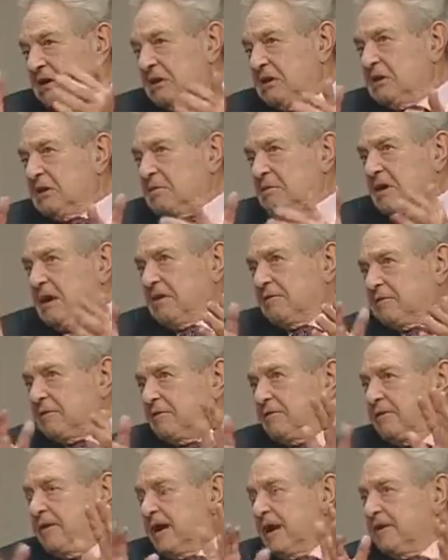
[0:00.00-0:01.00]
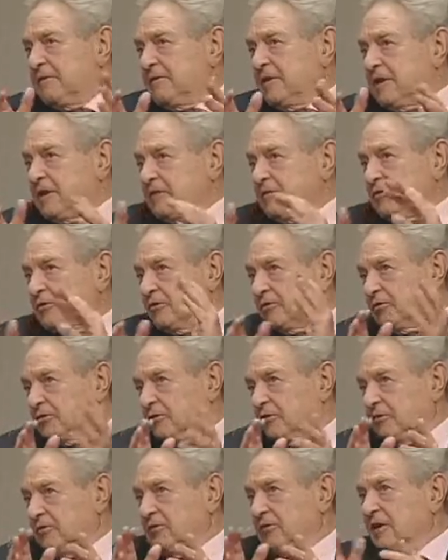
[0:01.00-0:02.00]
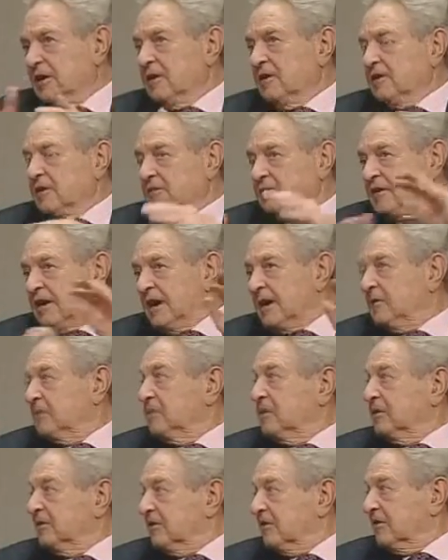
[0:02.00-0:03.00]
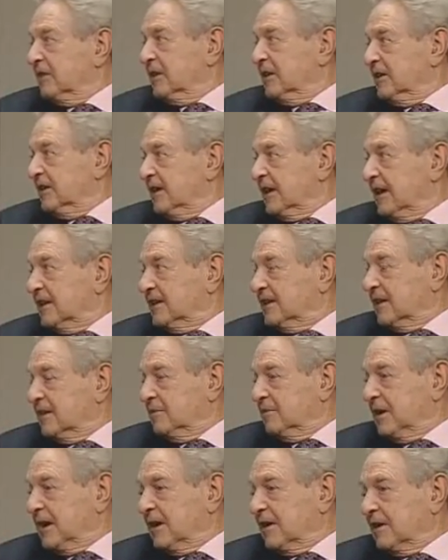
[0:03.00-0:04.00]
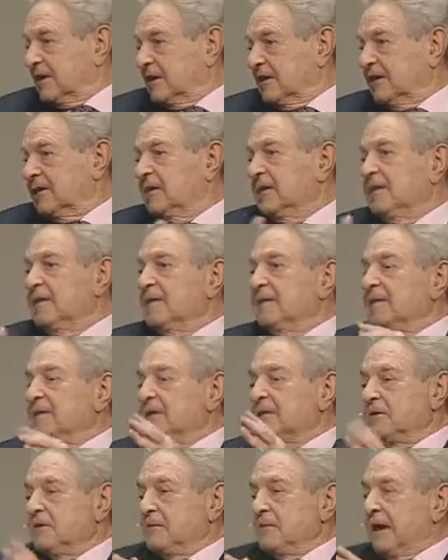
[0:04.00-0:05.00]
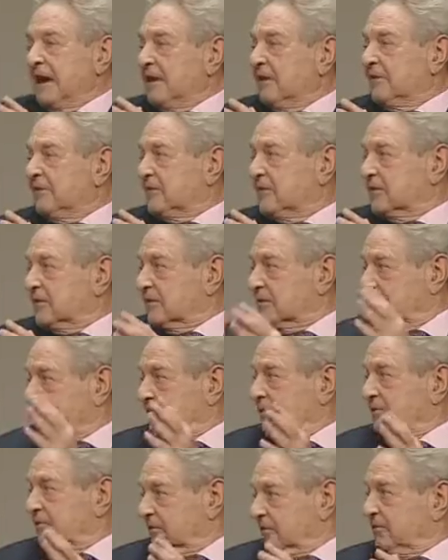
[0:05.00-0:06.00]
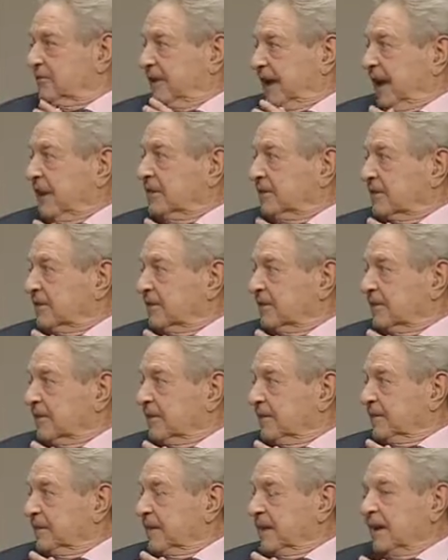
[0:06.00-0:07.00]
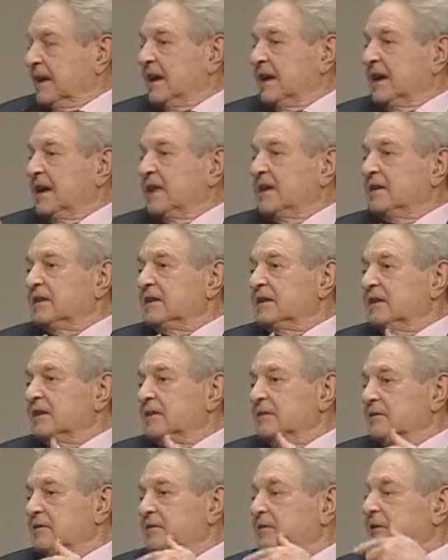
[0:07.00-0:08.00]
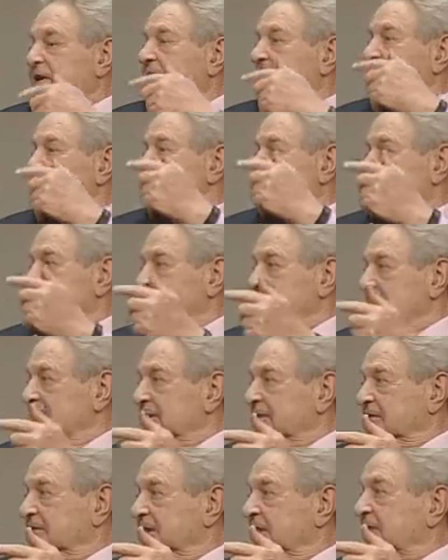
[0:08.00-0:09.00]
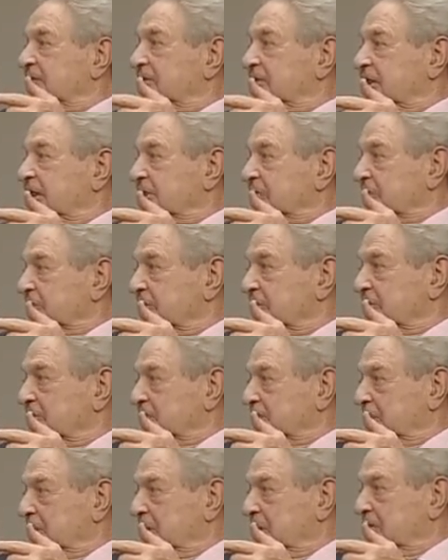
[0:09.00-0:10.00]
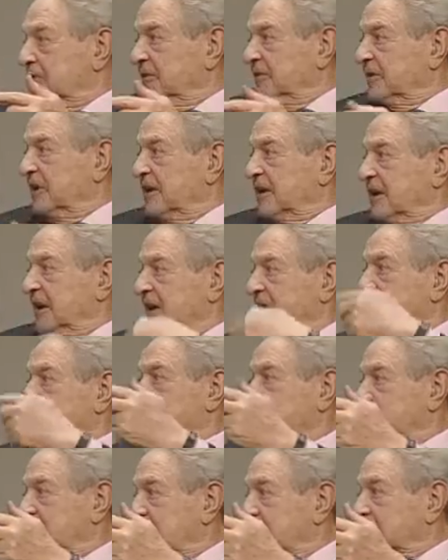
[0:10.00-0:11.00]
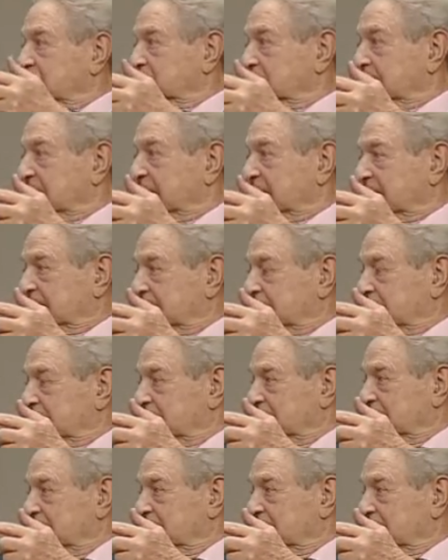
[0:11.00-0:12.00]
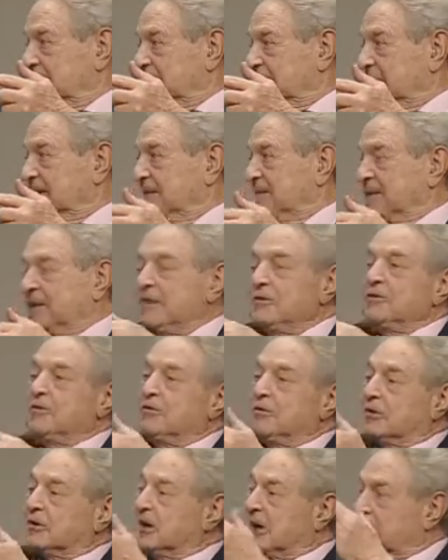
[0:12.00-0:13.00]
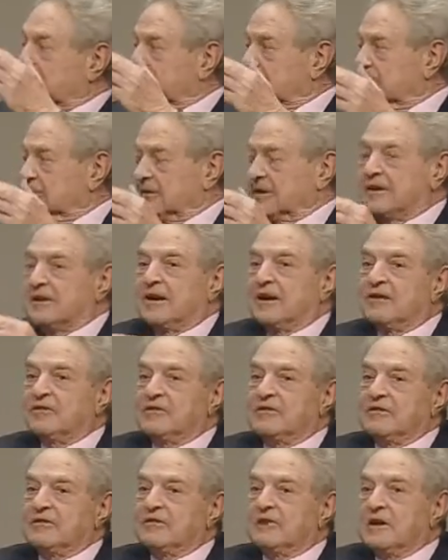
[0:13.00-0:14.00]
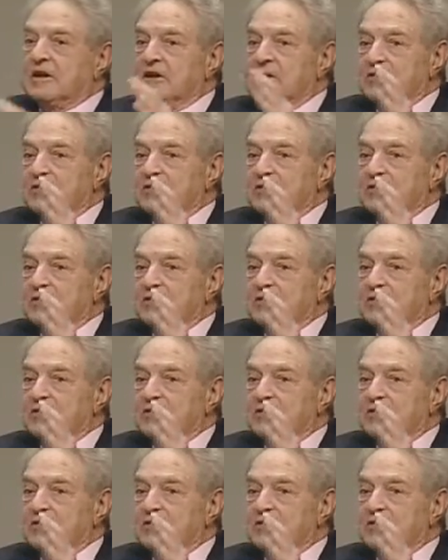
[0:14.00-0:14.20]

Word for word: And now, after five years or so of great misery in Latin America, the banks got fat, and you could actually restructure the bonds and introduce Brady bonds. And you got out of the crisis.